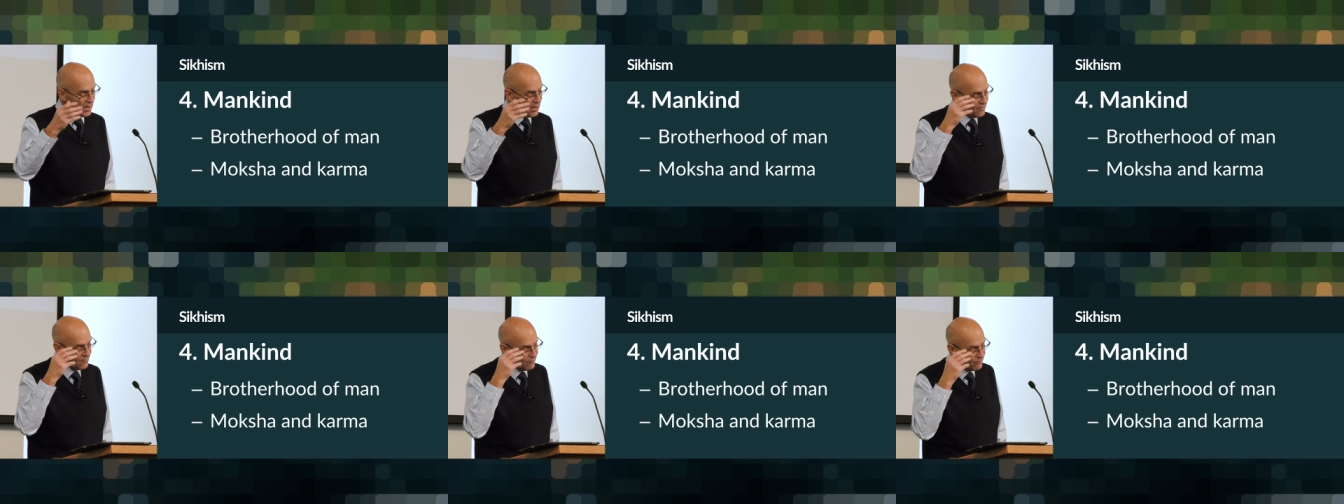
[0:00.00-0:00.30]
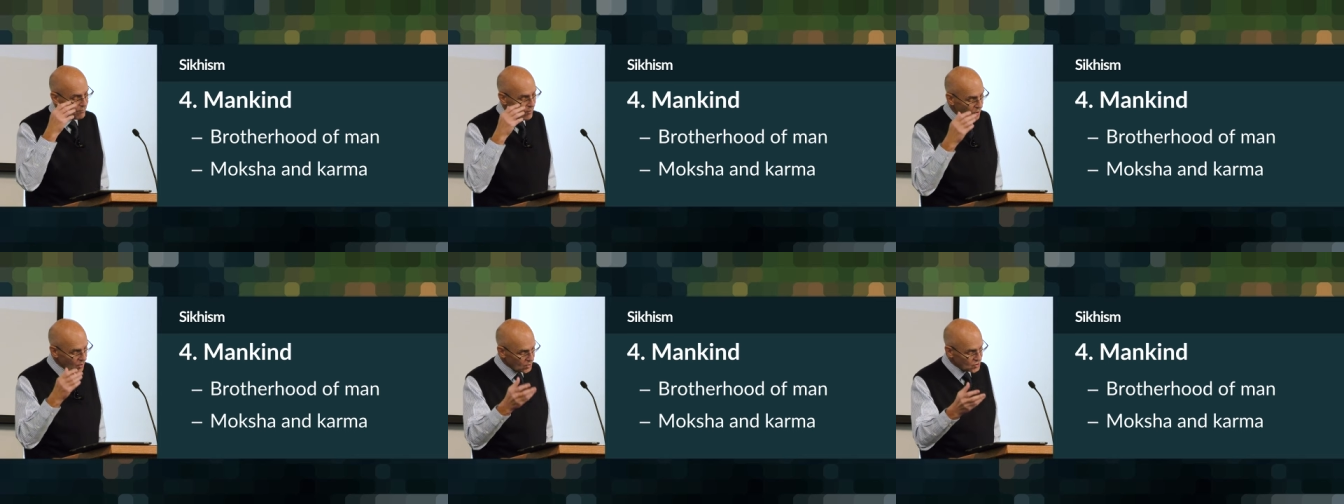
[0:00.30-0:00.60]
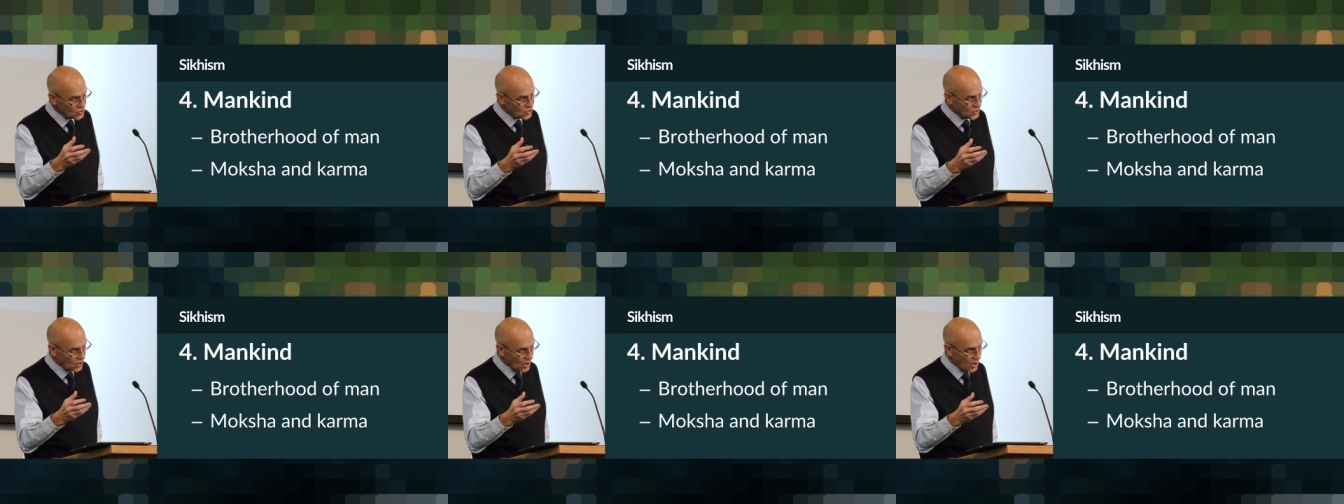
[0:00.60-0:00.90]
of
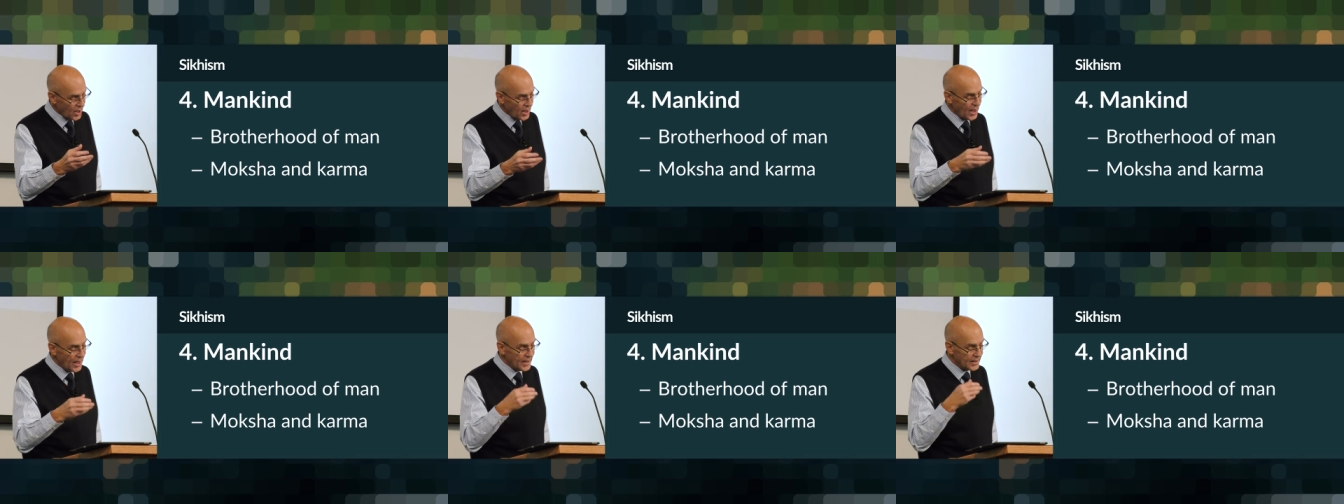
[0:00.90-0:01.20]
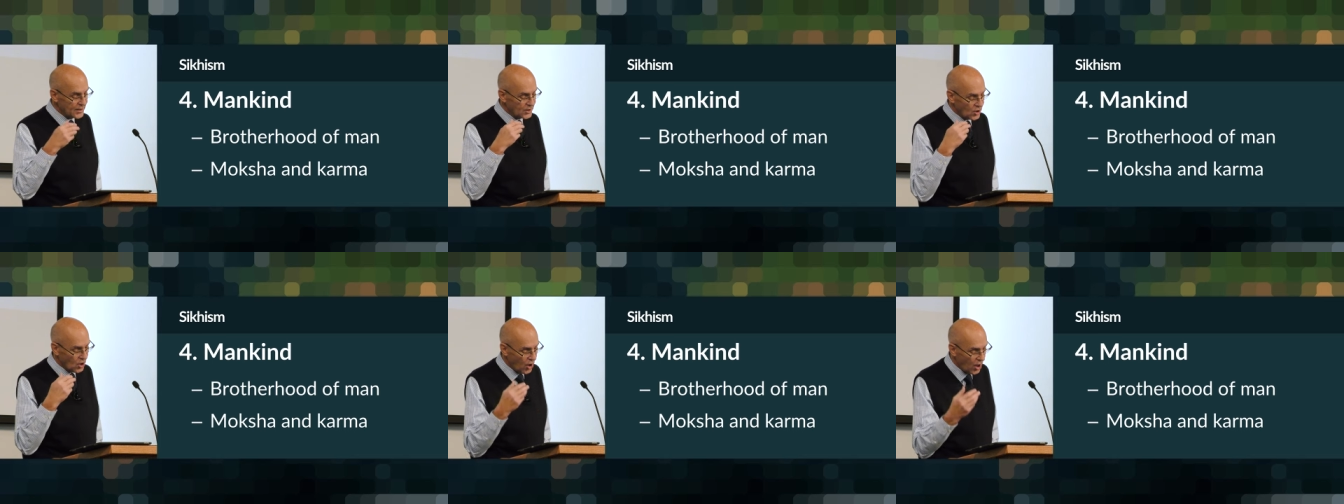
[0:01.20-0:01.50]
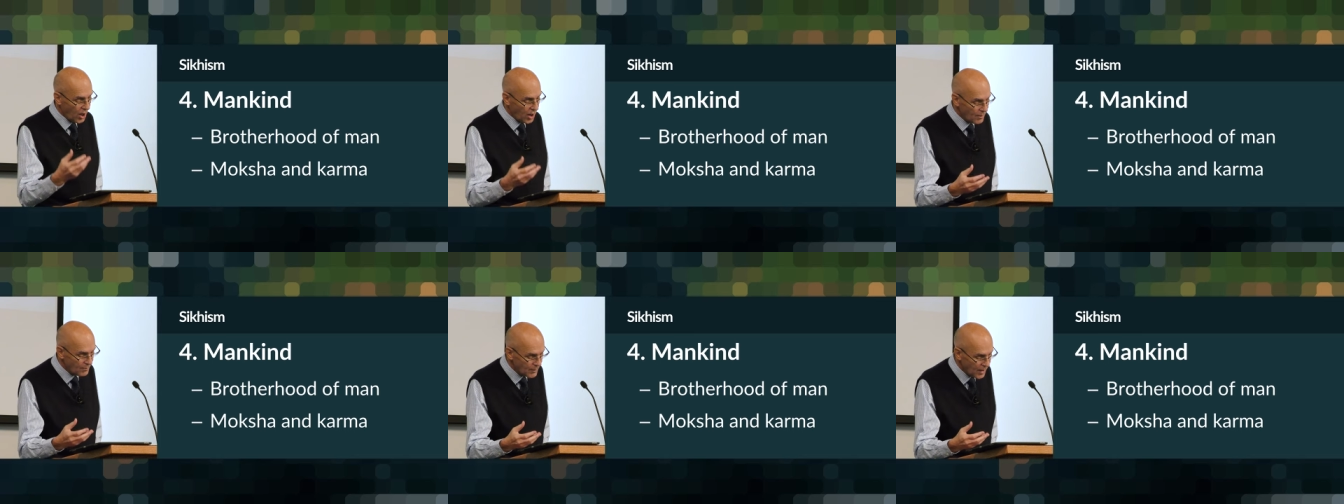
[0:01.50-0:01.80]
moksha and
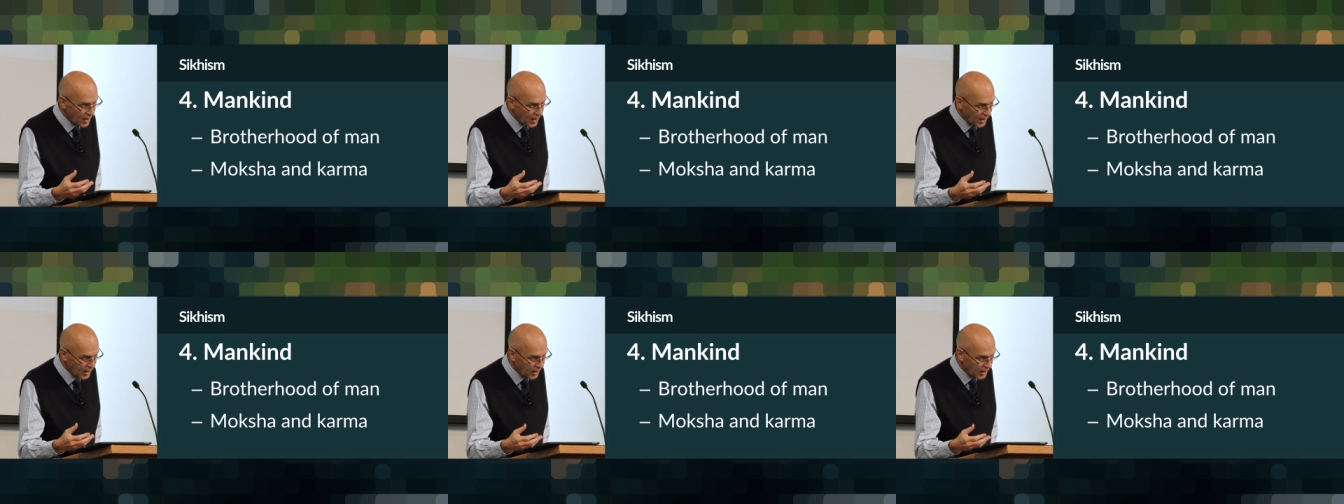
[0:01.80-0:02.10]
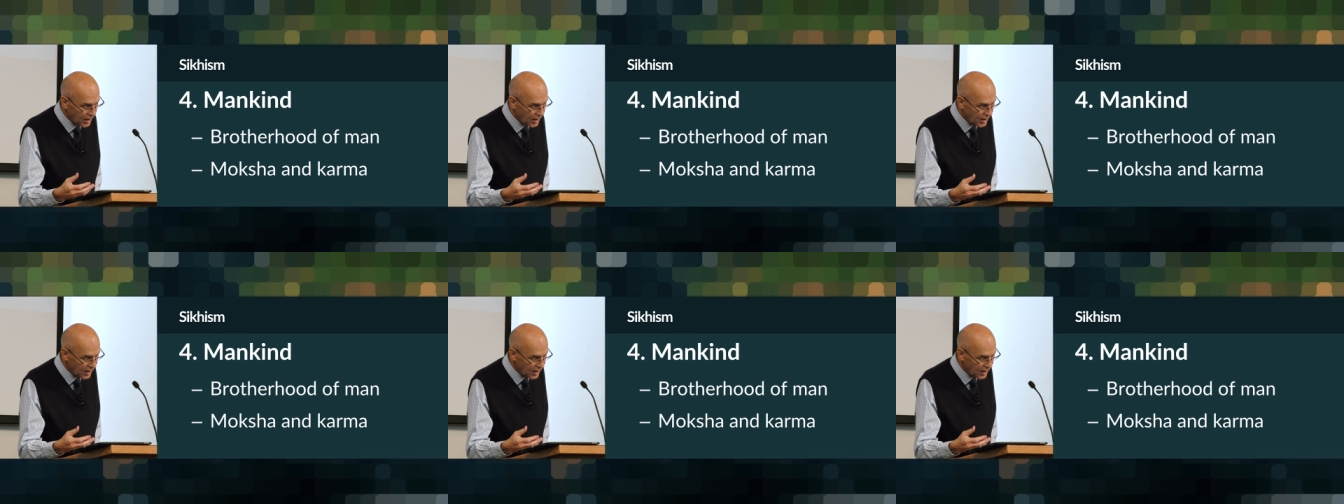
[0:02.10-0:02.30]
karma,